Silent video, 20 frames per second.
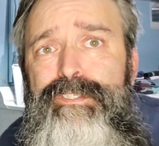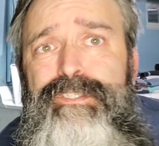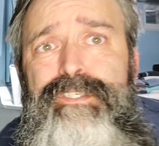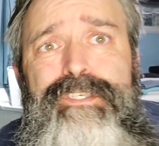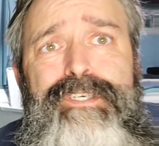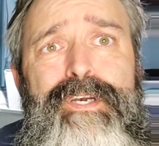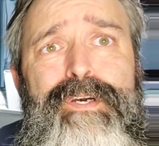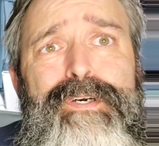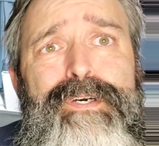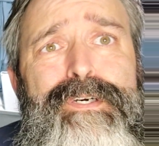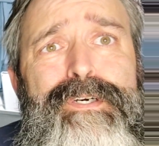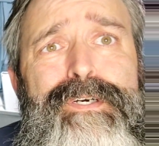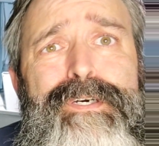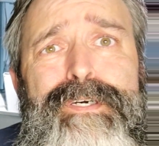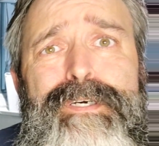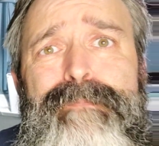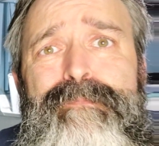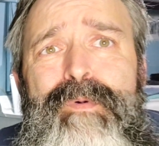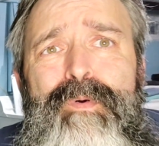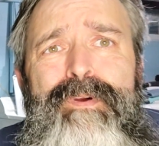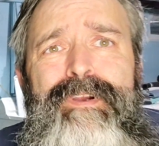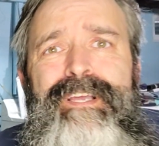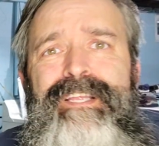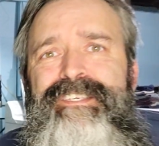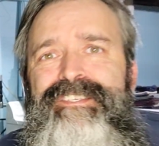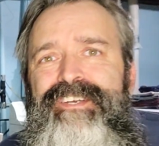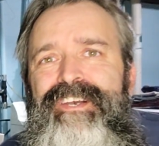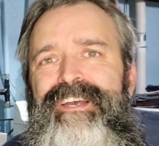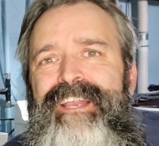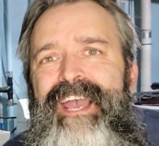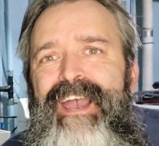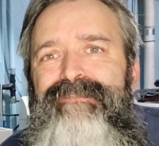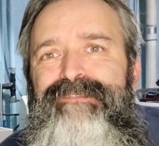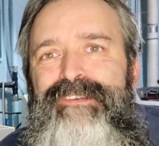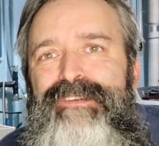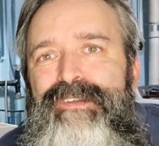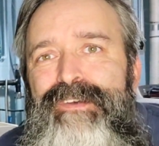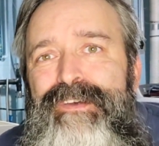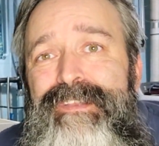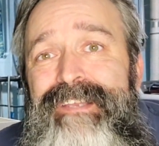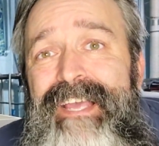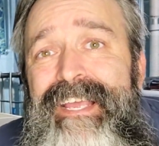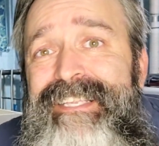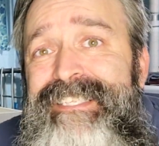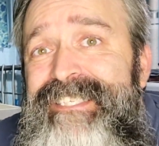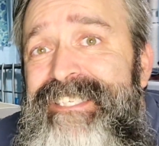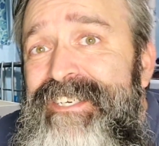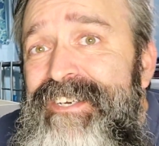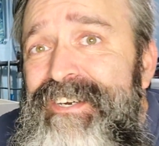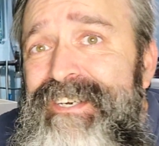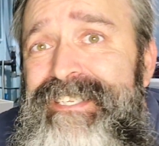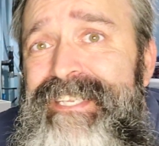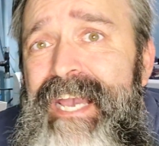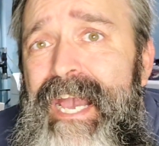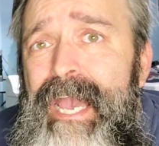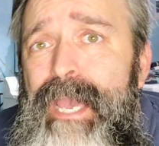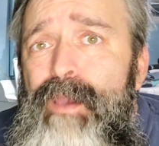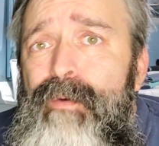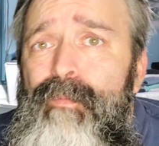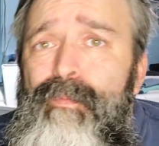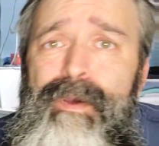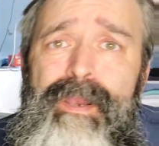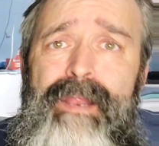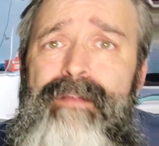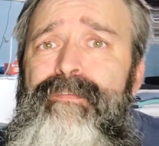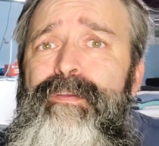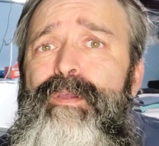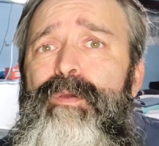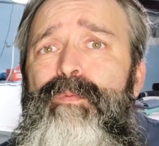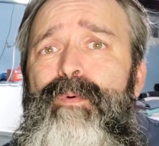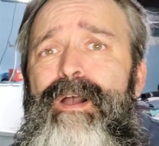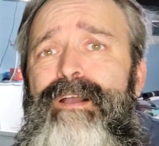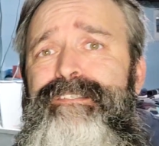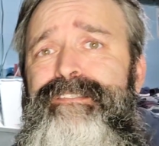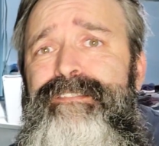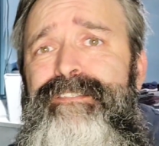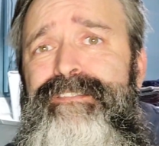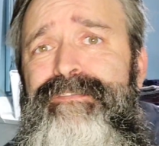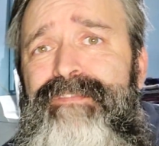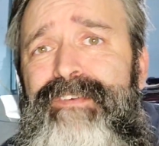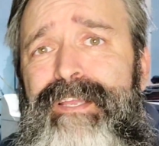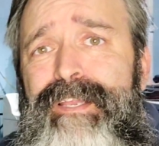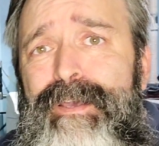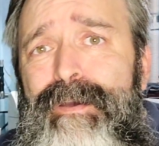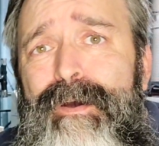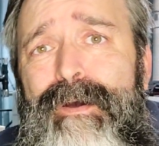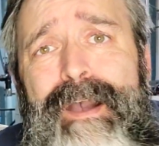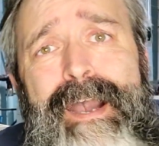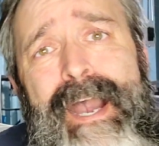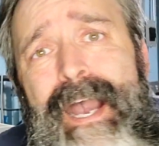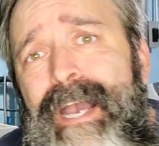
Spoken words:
Good morning, good afternoon, and good night whenever you're watching this video.